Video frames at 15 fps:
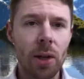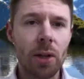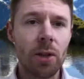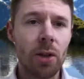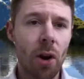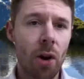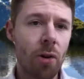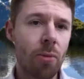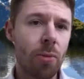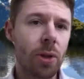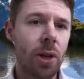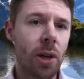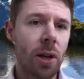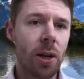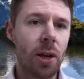Durham as
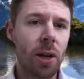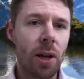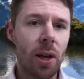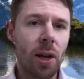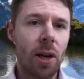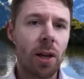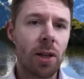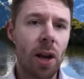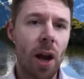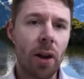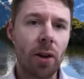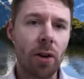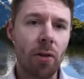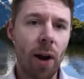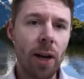an
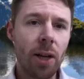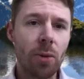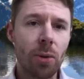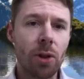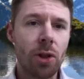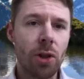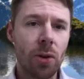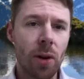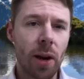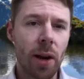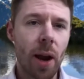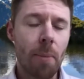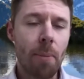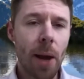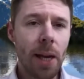undergraduate student, and I
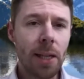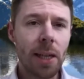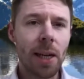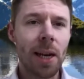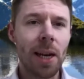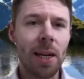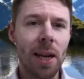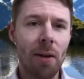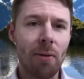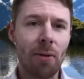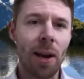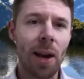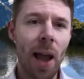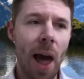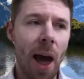basically never
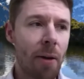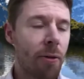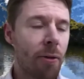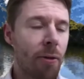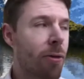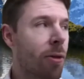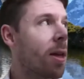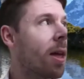left.